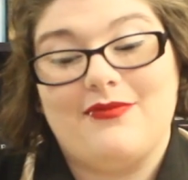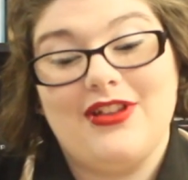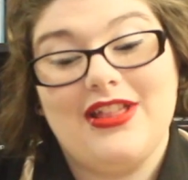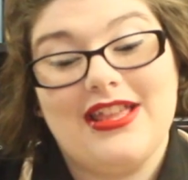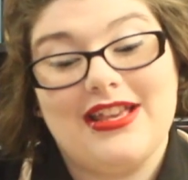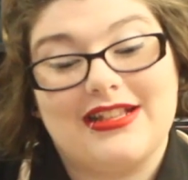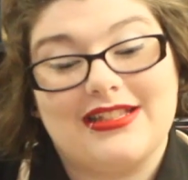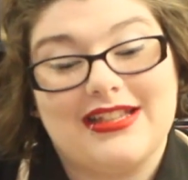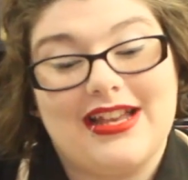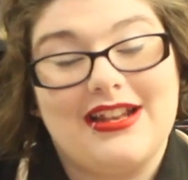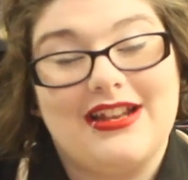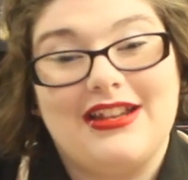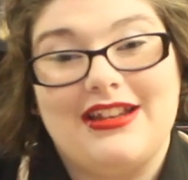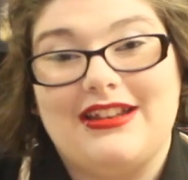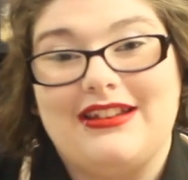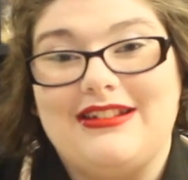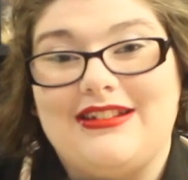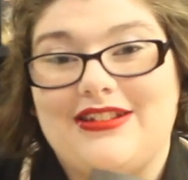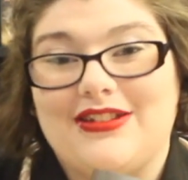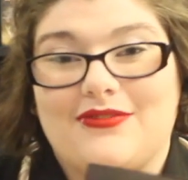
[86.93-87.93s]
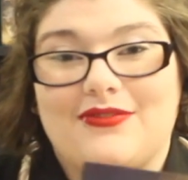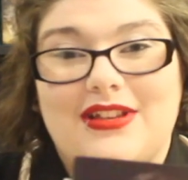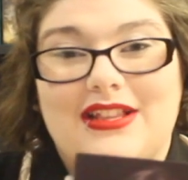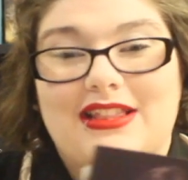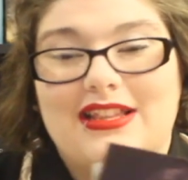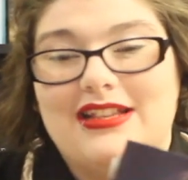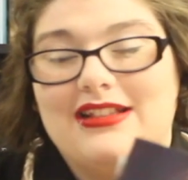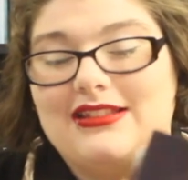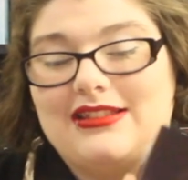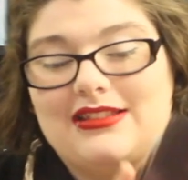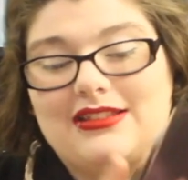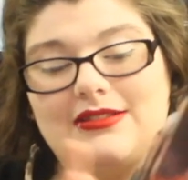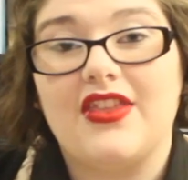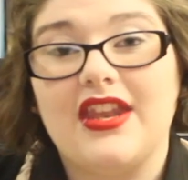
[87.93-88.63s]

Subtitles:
really excited to read these.